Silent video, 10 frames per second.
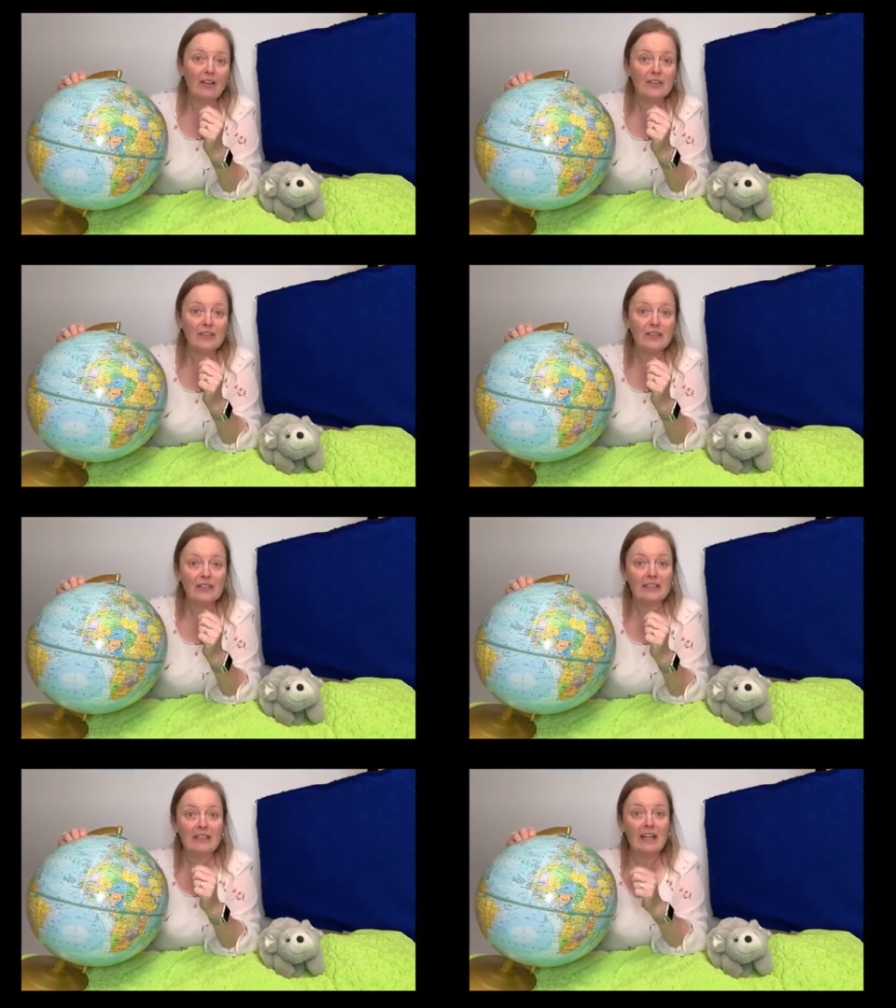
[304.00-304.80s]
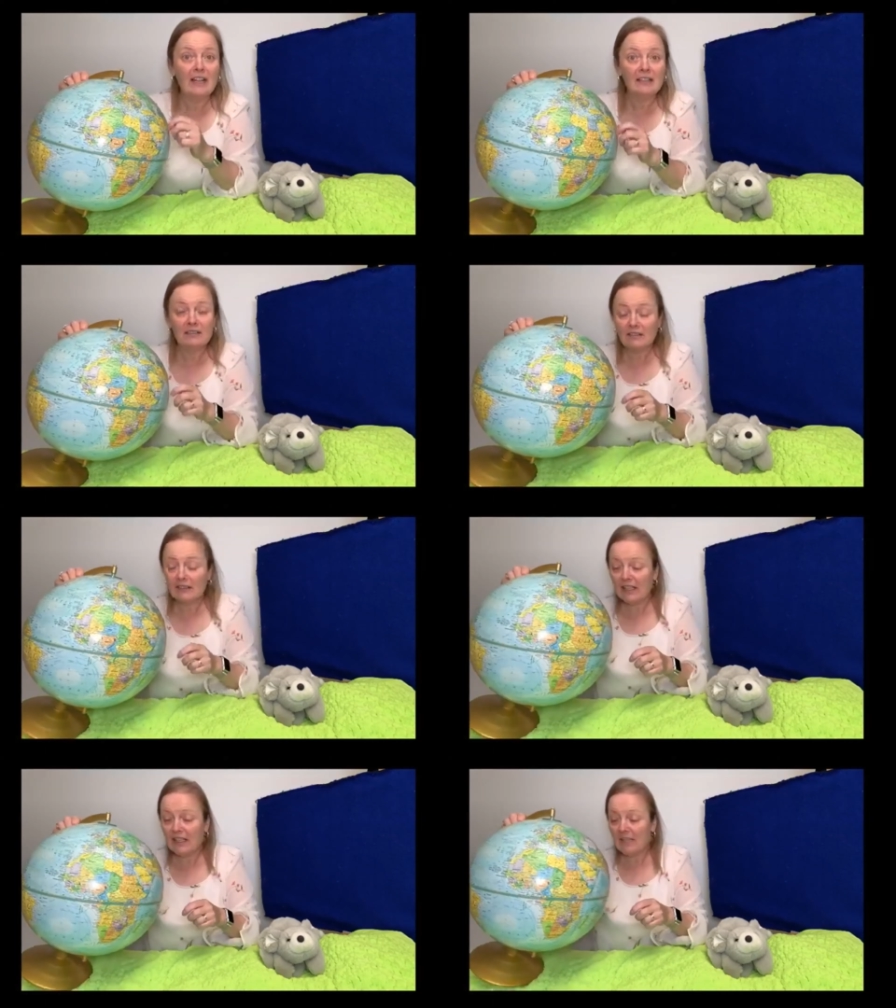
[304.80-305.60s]
Austria and
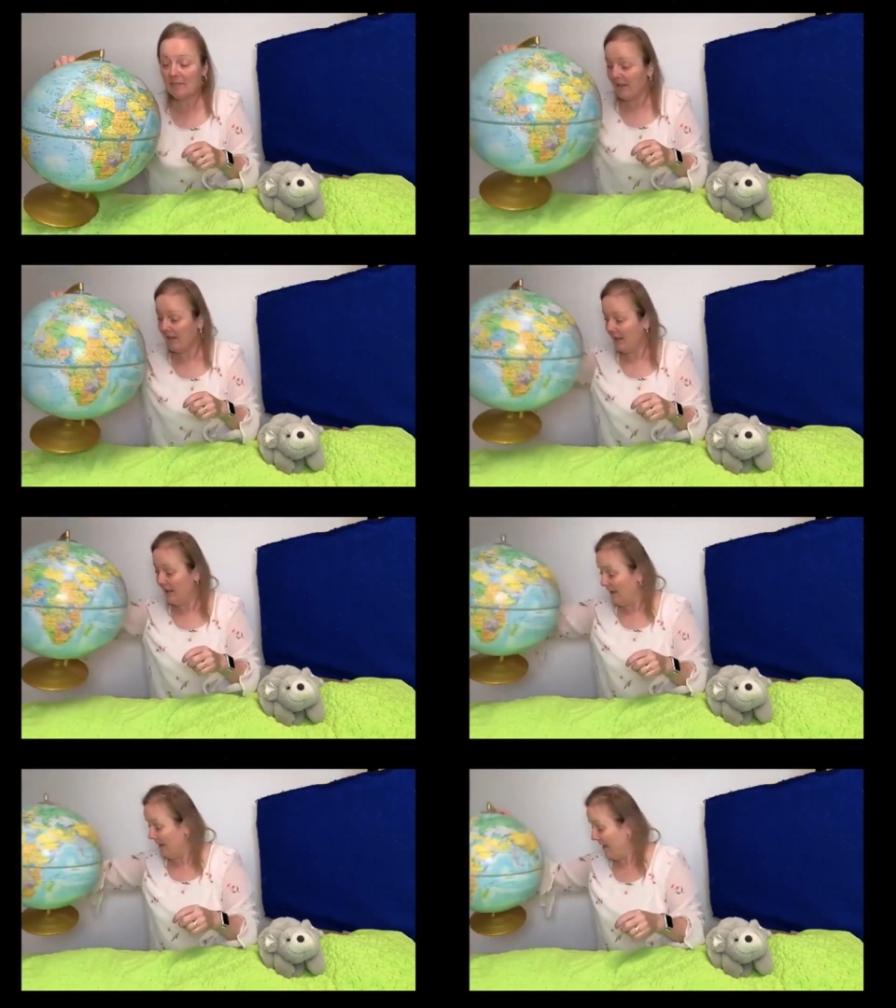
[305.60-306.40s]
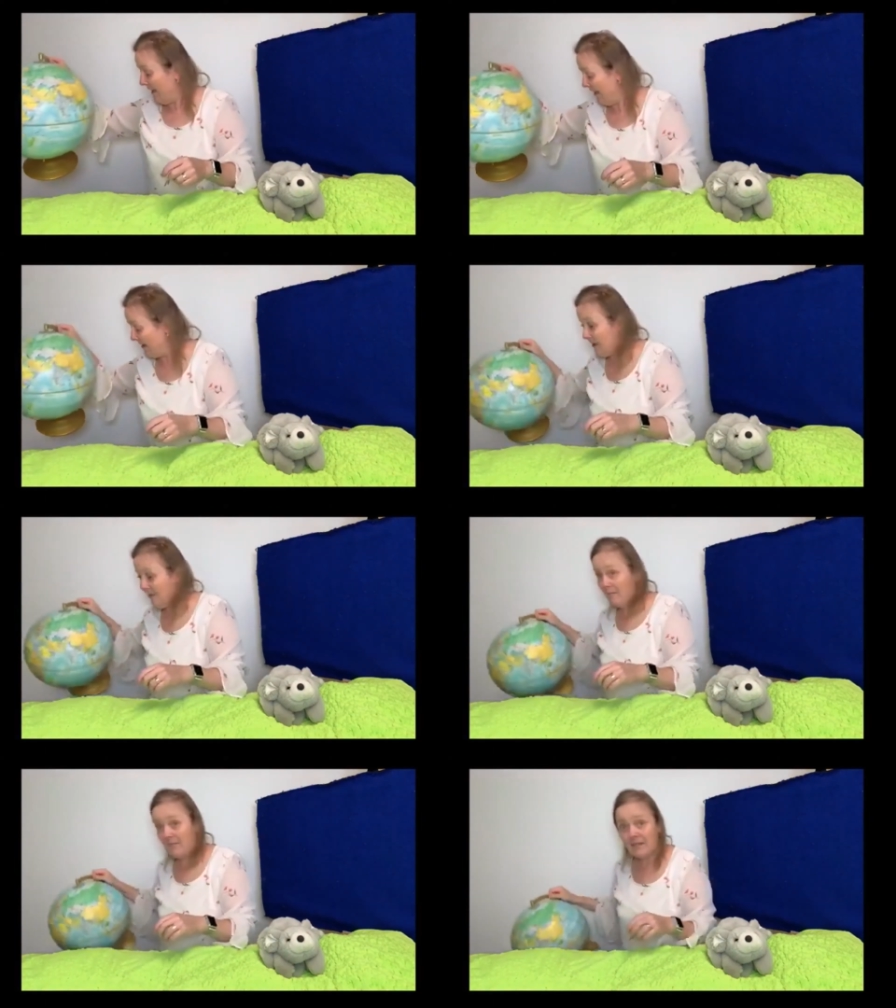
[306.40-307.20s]
Hungary. And
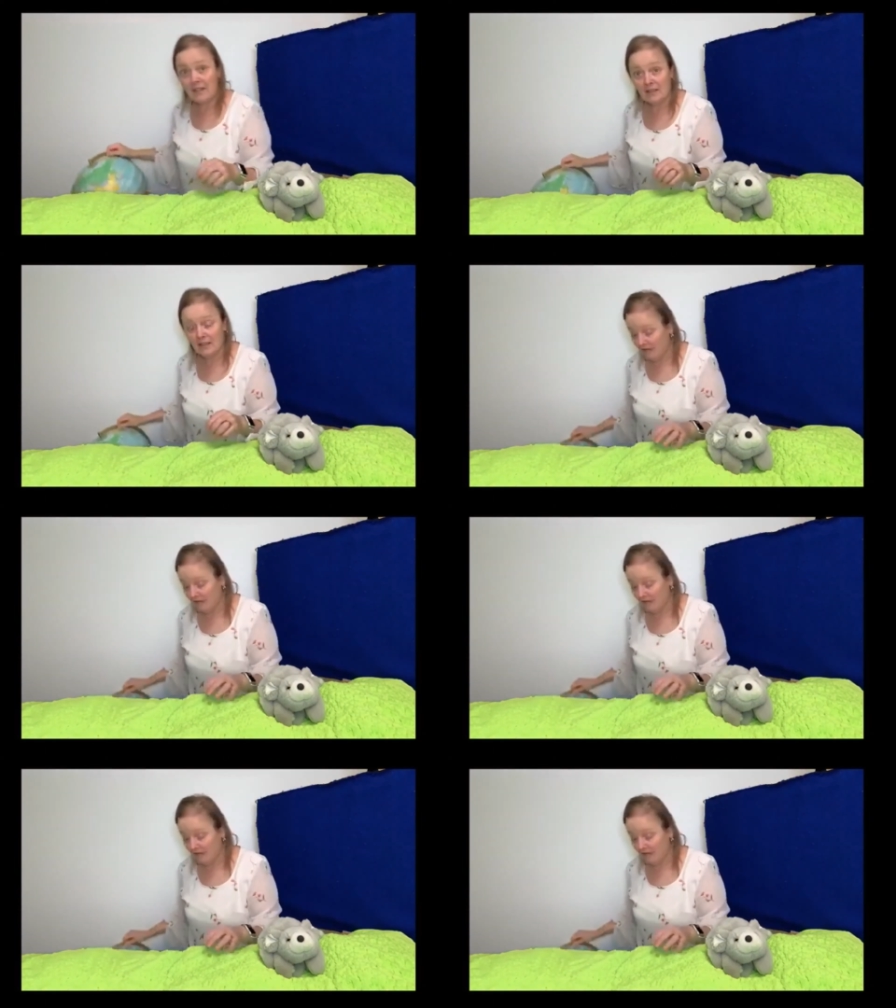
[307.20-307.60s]
you know what